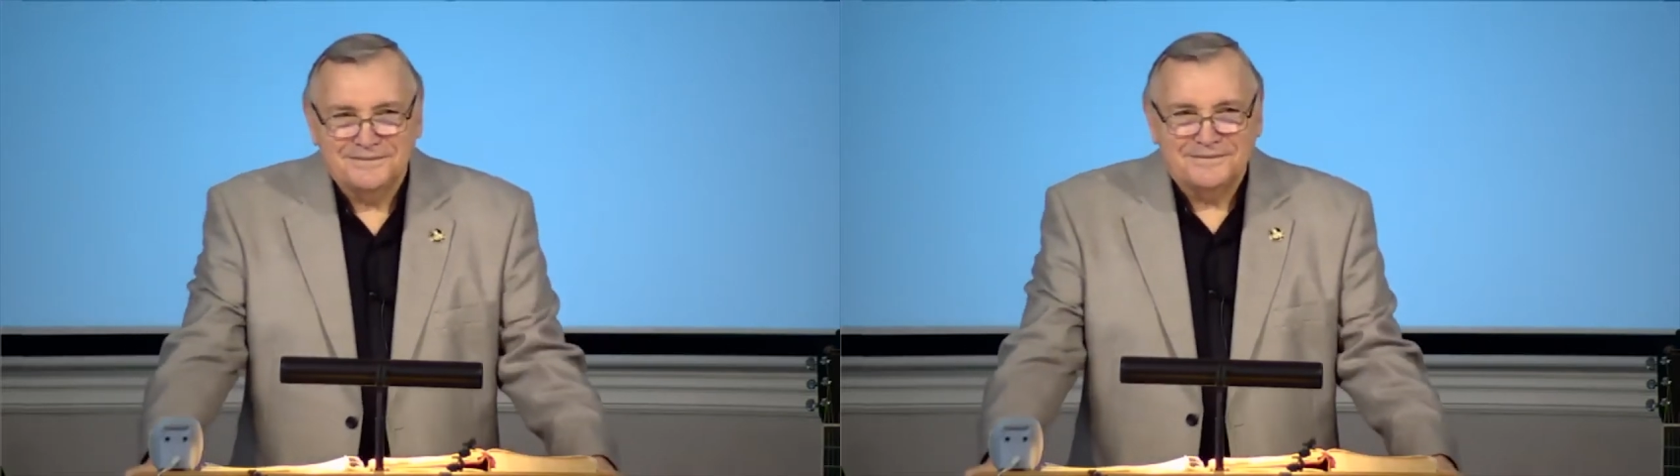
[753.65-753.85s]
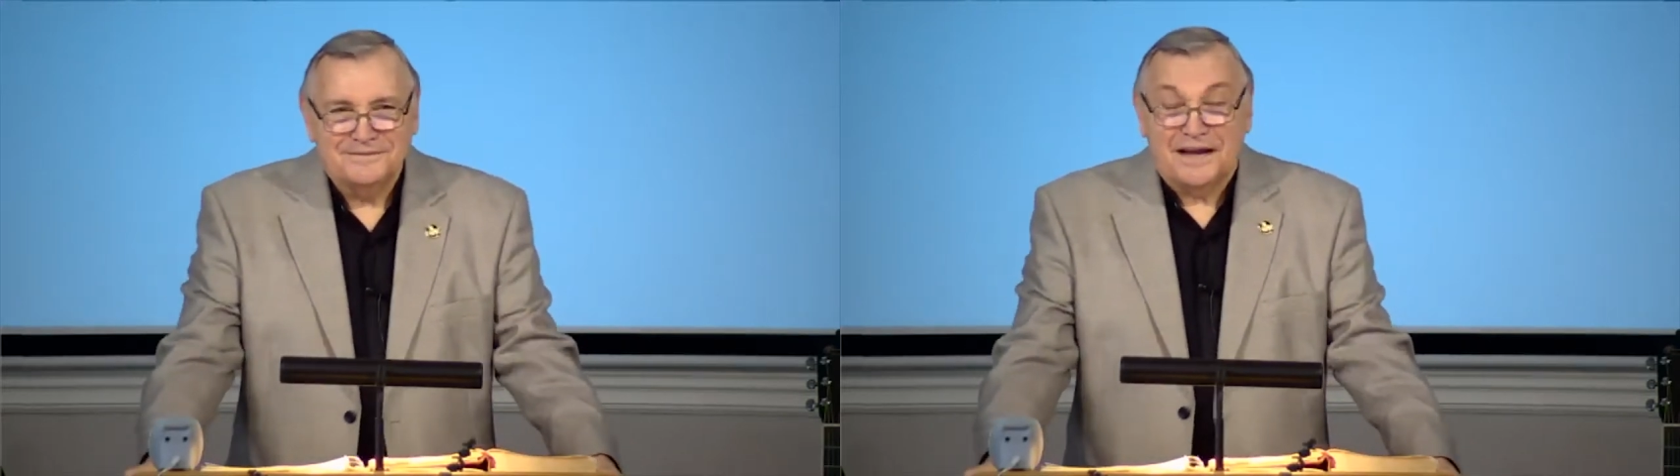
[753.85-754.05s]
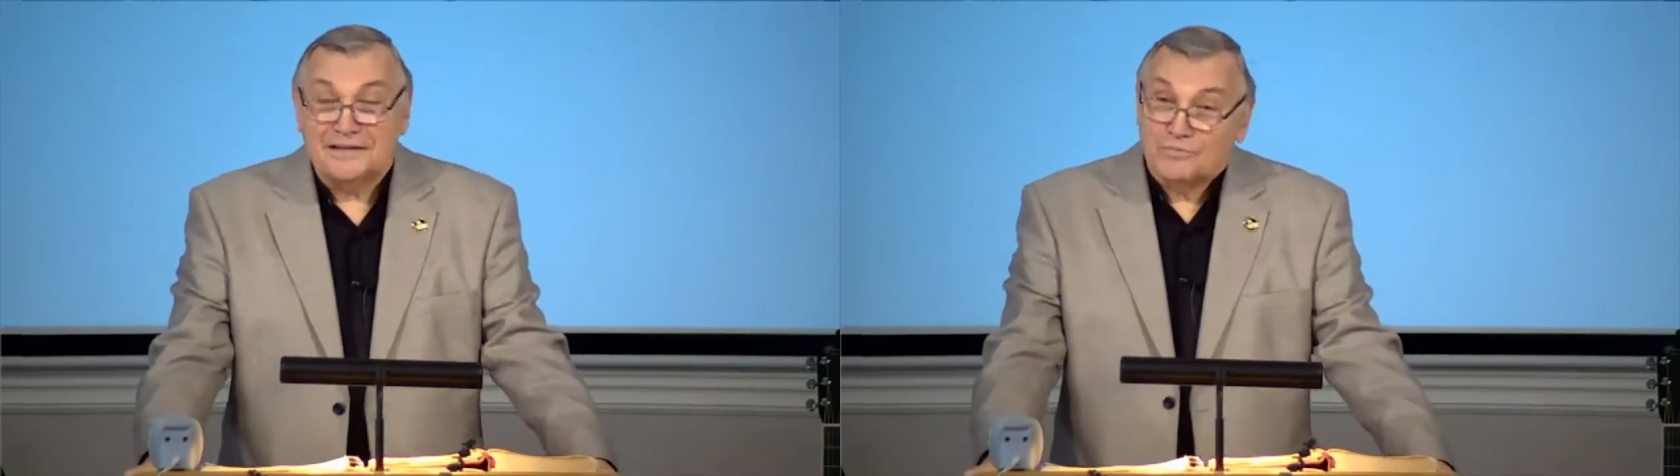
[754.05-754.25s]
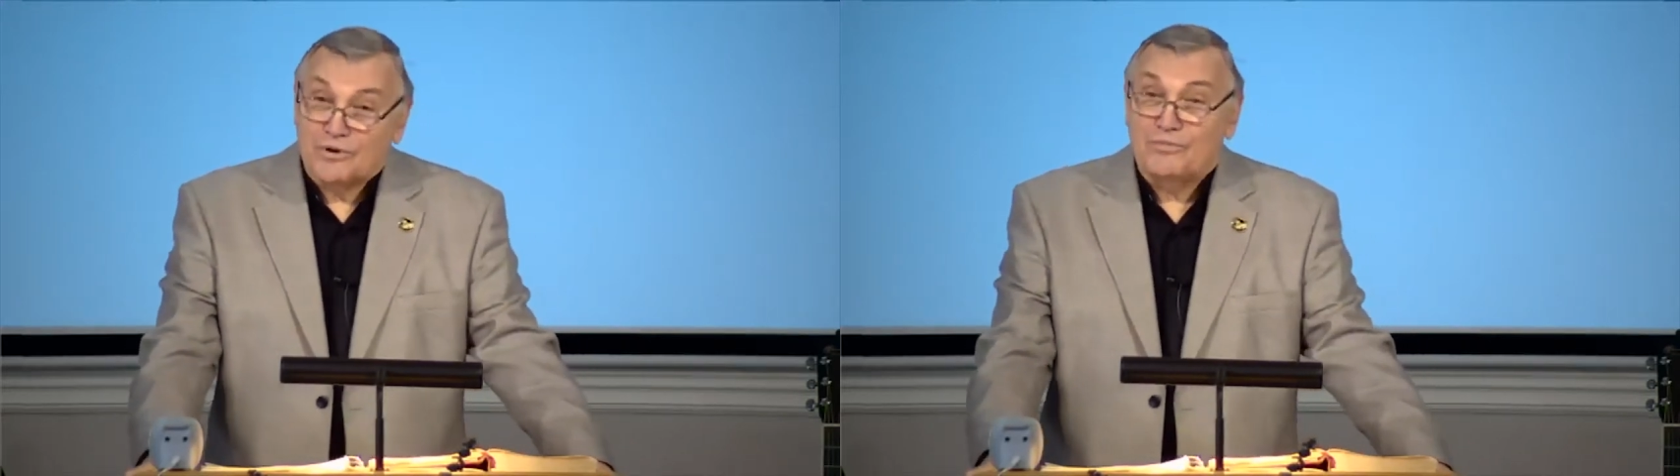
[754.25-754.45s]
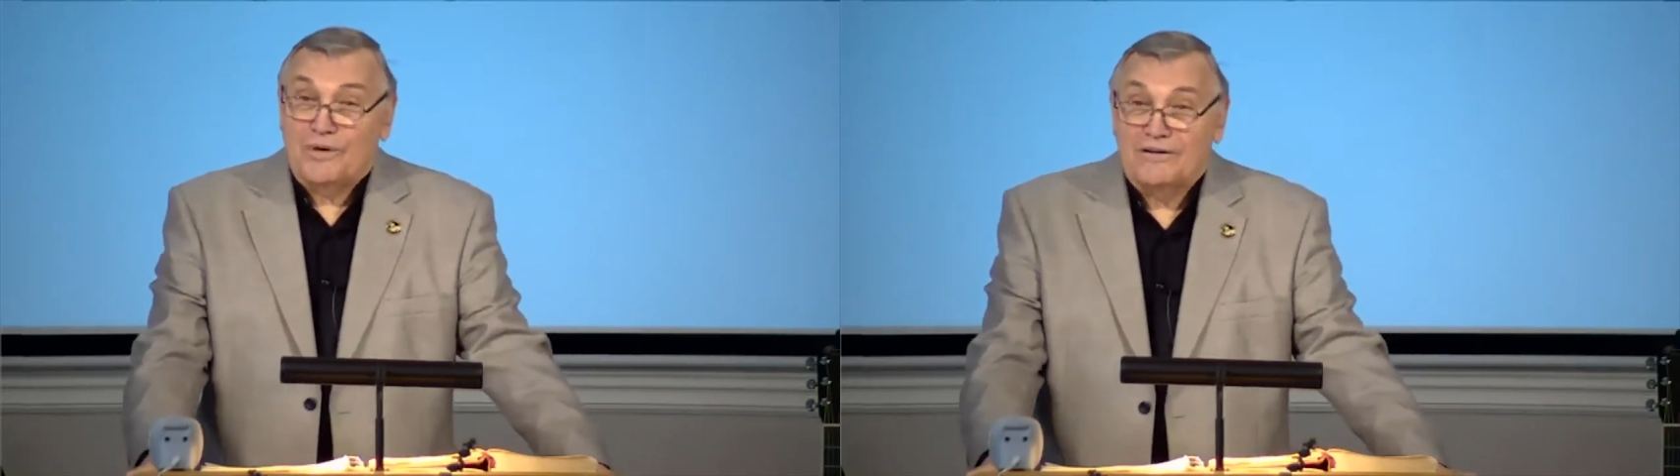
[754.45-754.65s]
That's
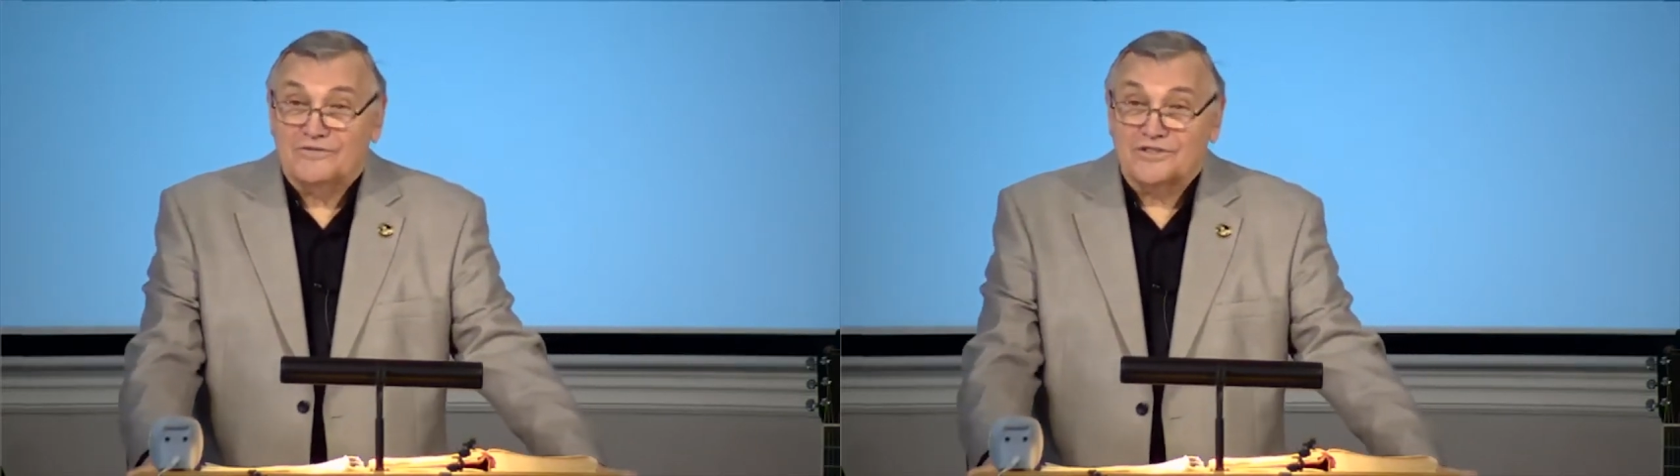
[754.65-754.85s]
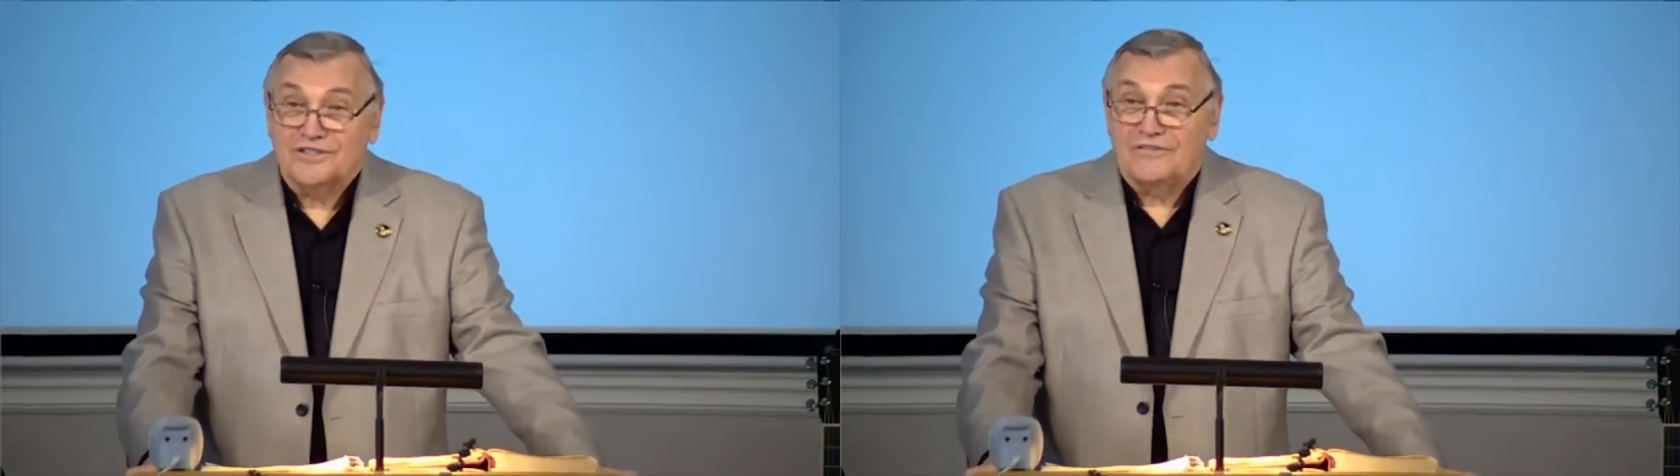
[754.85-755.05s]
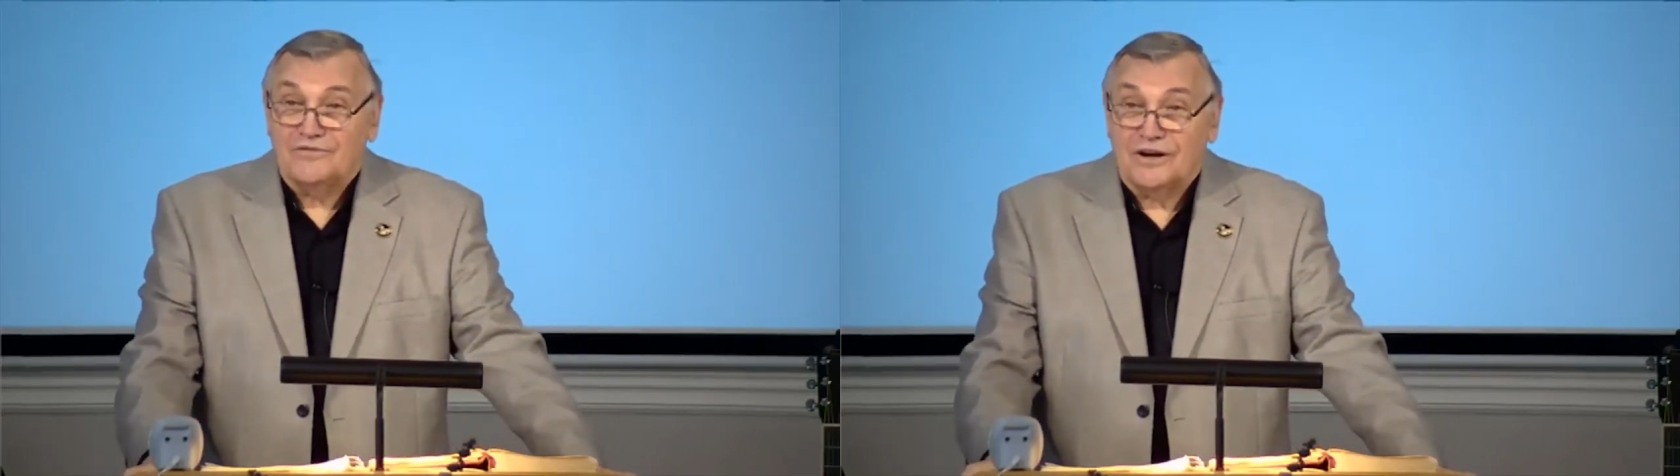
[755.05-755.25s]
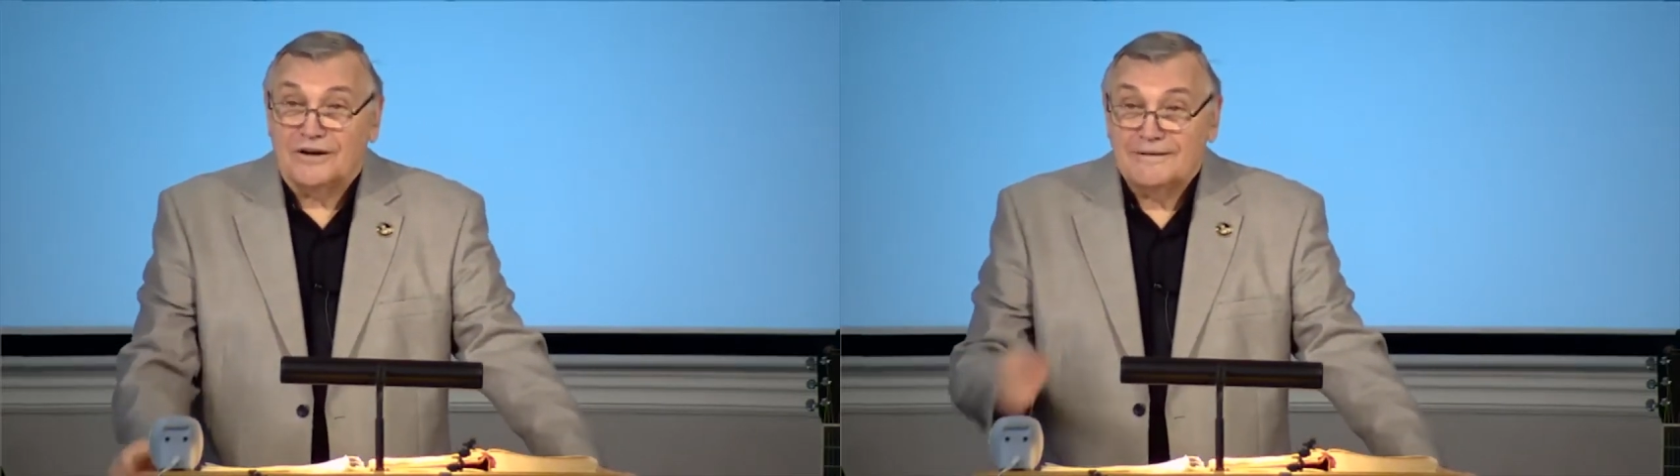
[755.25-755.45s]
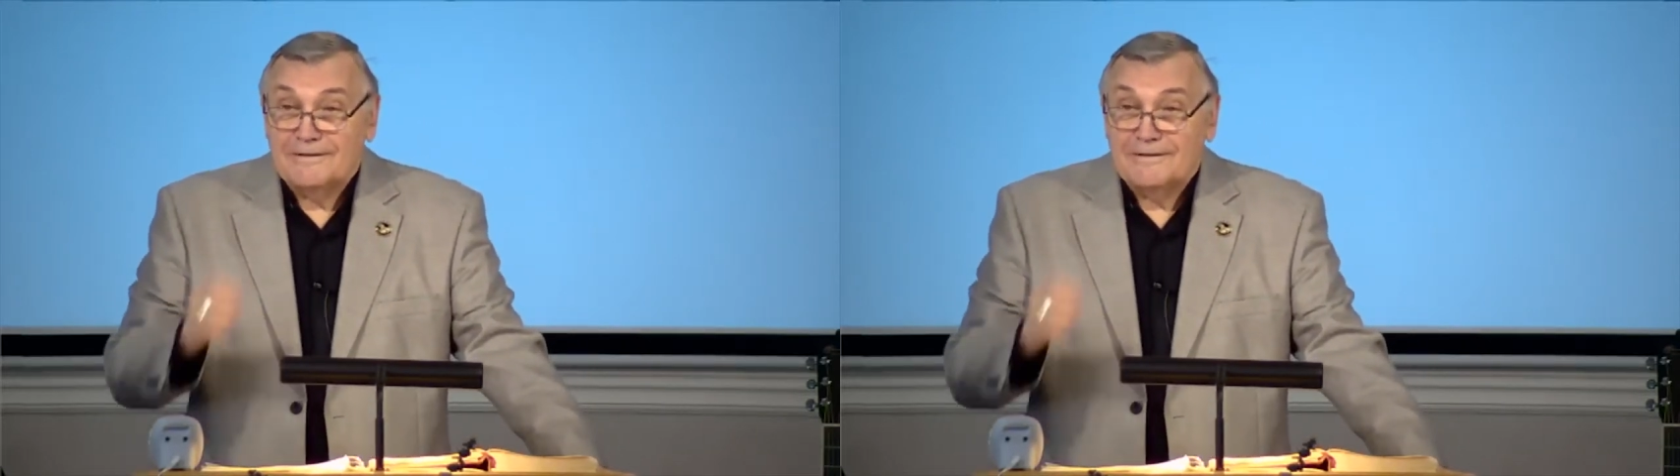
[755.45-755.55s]
pretty powerful stuff there